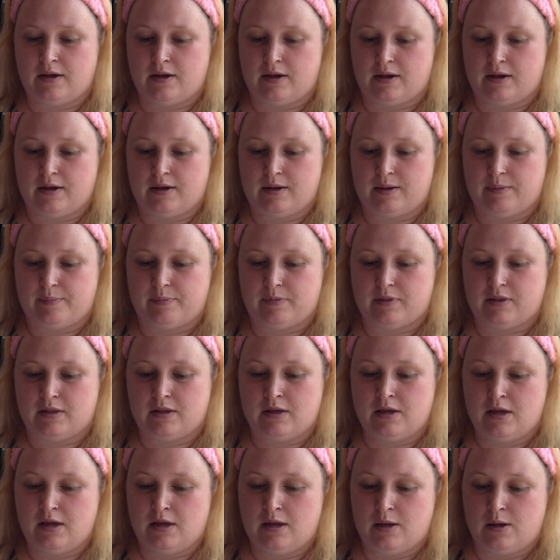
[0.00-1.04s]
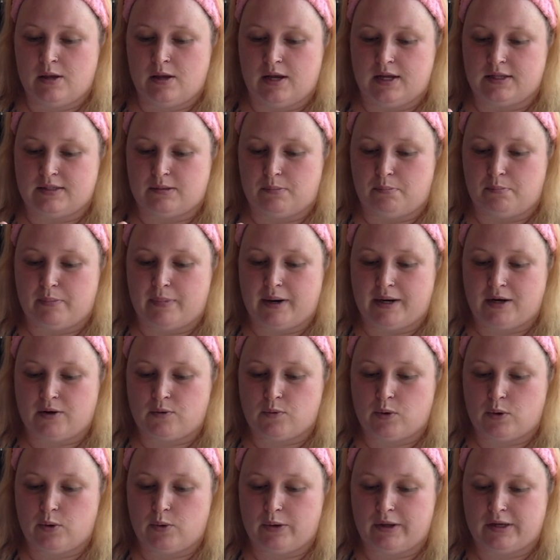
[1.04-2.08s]
and it's a
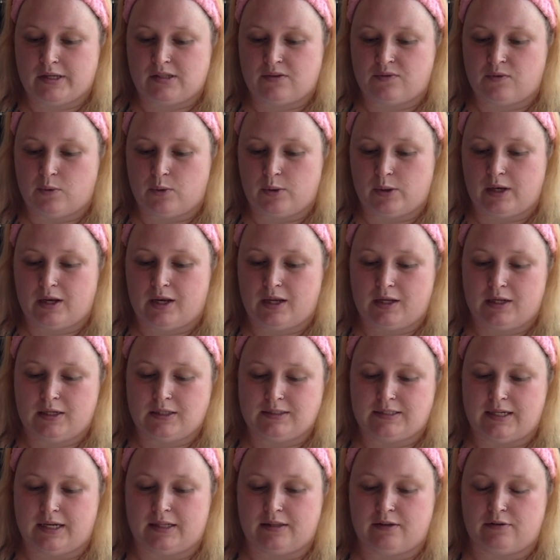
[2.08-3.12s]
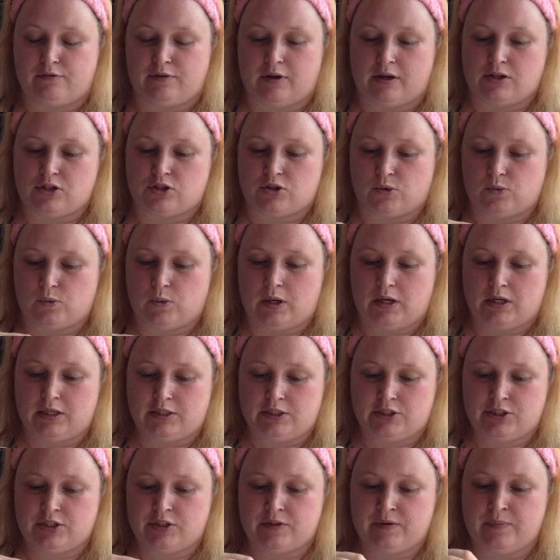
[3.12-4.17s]
micro exfoliating daily facial
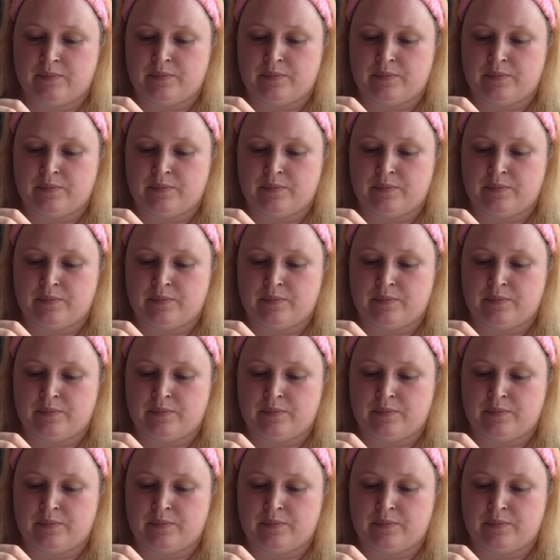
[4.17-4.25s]
wash.